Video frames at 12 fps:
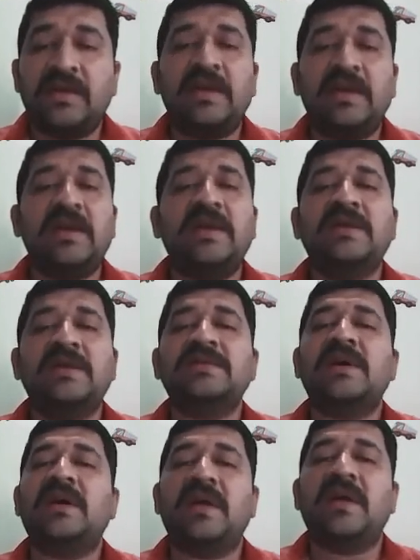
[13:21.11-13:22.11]
T
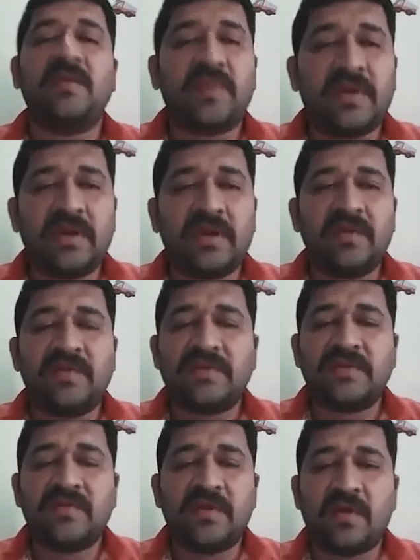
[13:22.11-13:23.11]
is a temporary
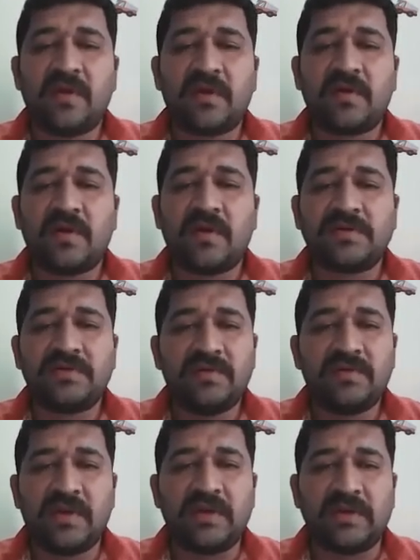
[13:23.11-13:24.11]
which will not cost
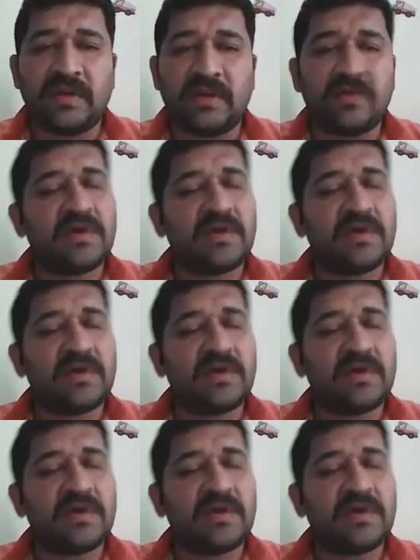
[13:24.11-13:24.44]
you anything.